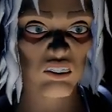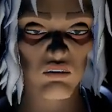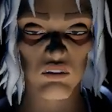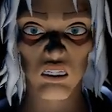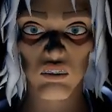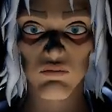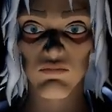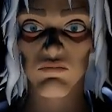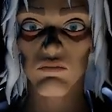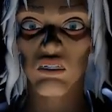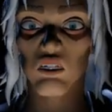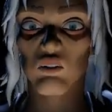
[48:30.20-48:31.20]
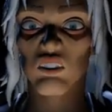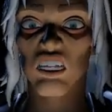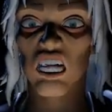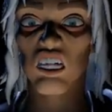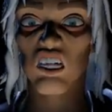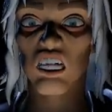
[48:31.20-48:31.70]
sniffing. There is
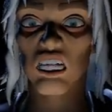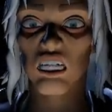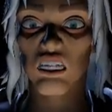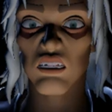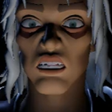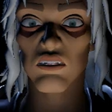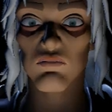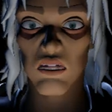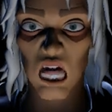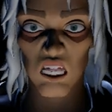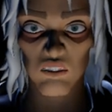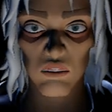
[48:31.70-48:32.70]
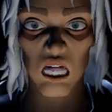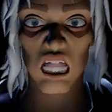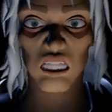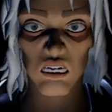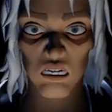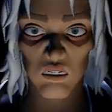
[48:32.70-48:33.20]
danger here. It barks
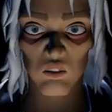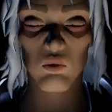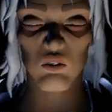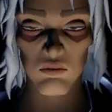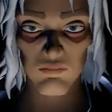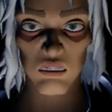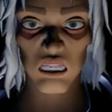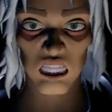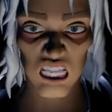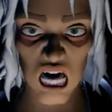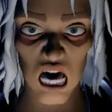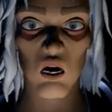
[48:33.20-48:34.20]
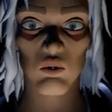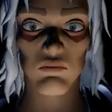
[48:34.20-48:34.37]
madly. Do something now.